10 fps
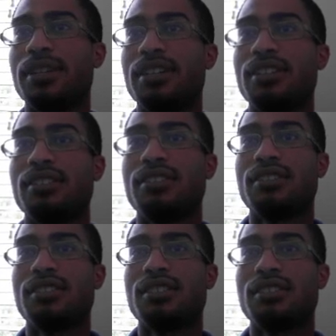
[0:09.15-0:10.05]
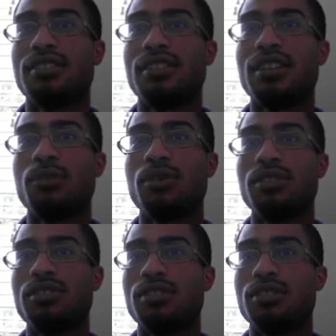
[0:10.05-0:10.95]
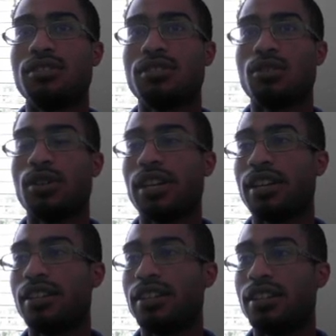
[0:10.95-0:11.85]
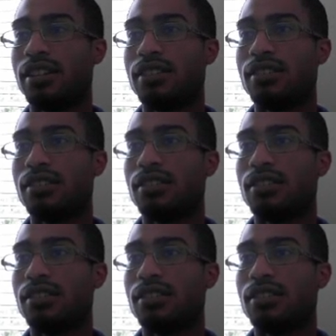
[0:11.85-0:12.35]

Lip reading: and today I wanted to just go ahead and